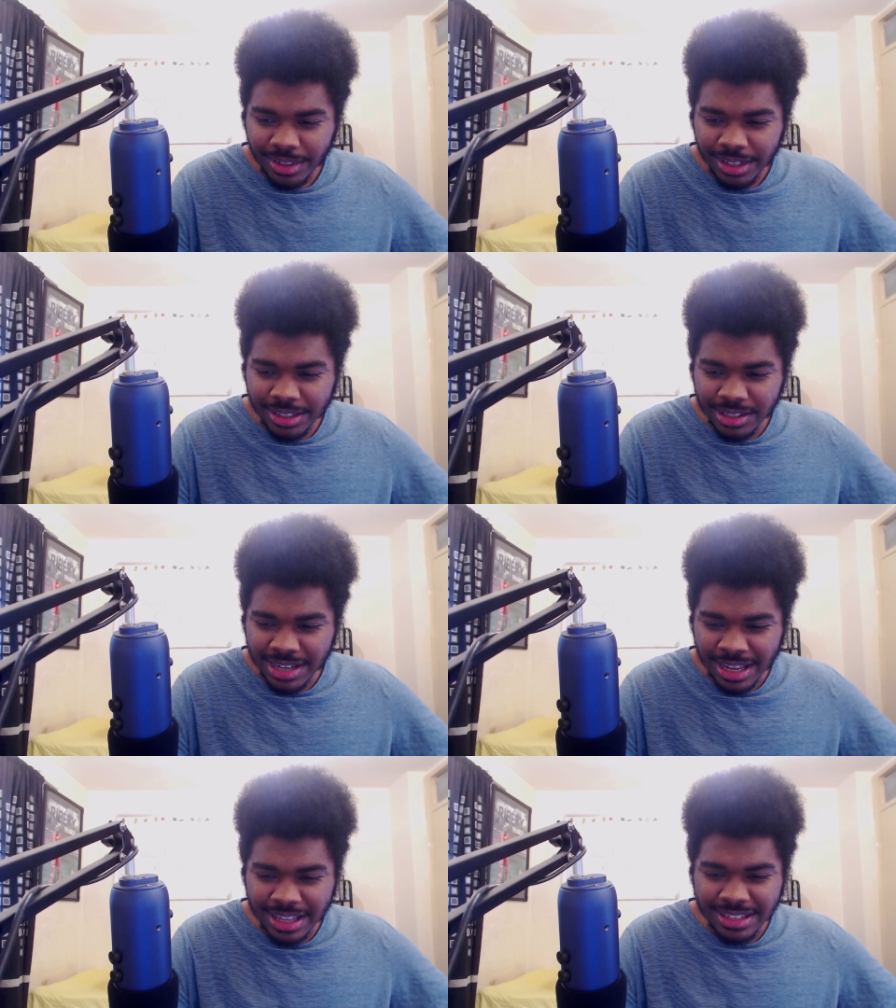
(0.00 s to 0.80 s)
it's
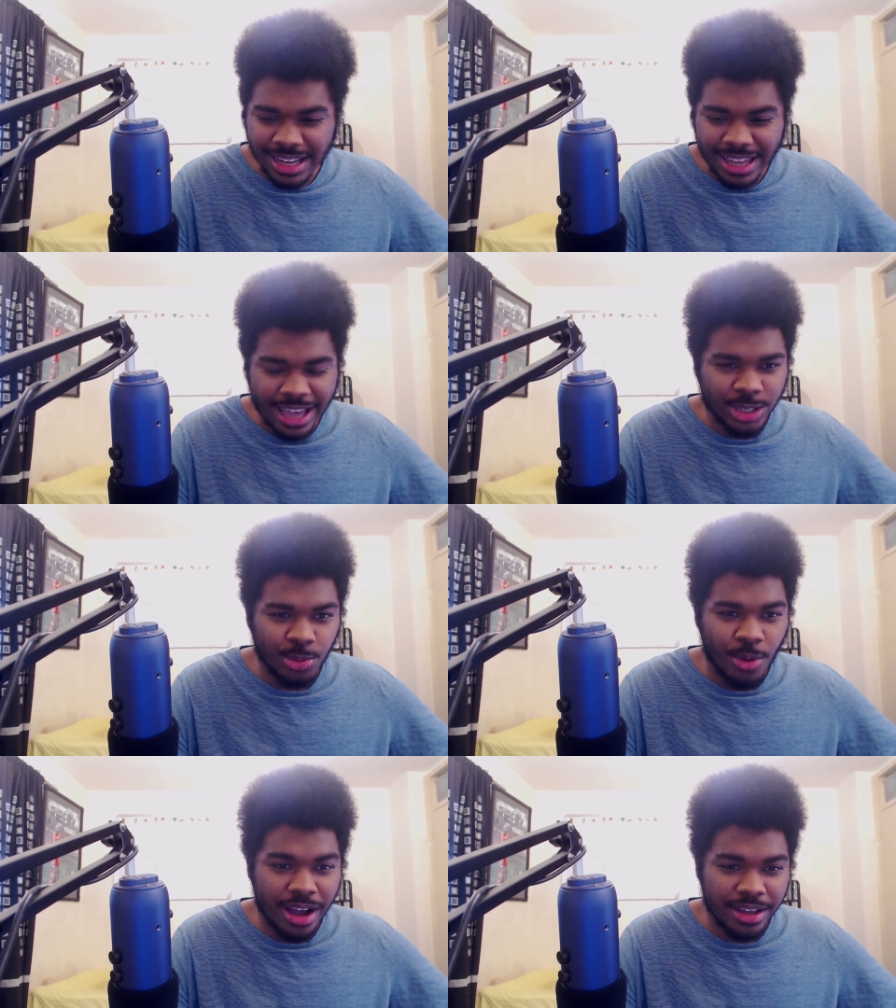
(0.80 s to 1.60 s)
like it's like X
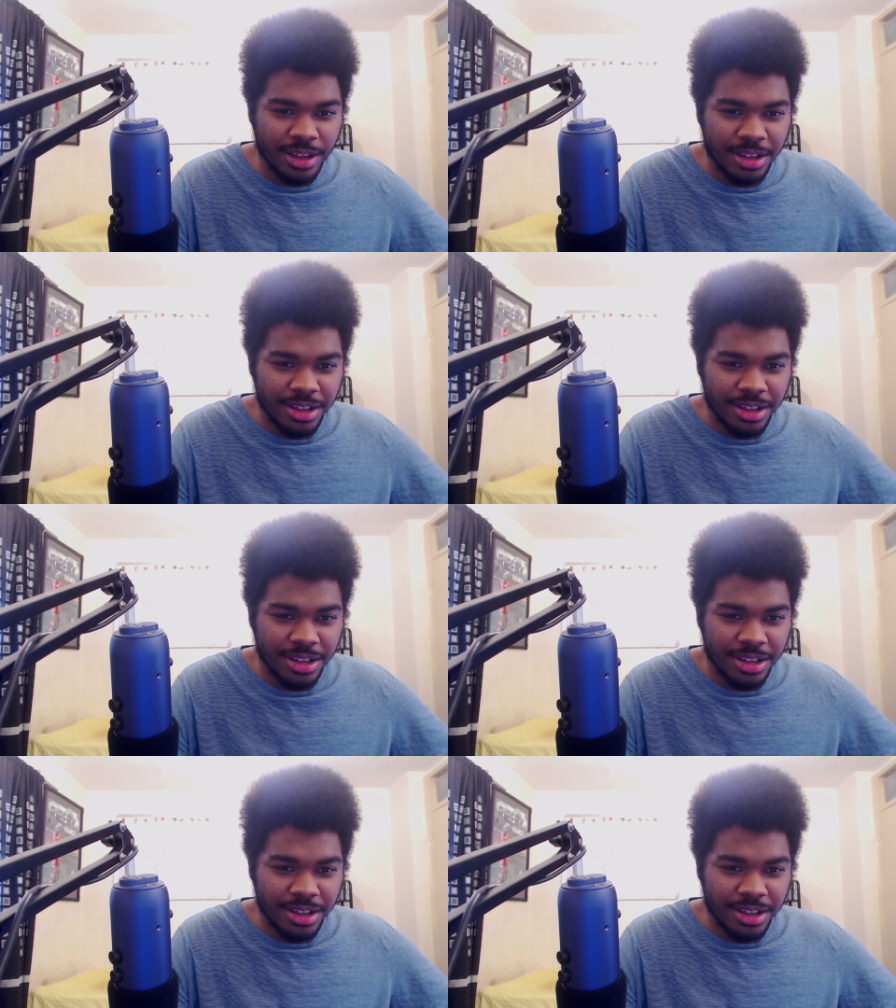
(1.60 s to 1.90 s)
Y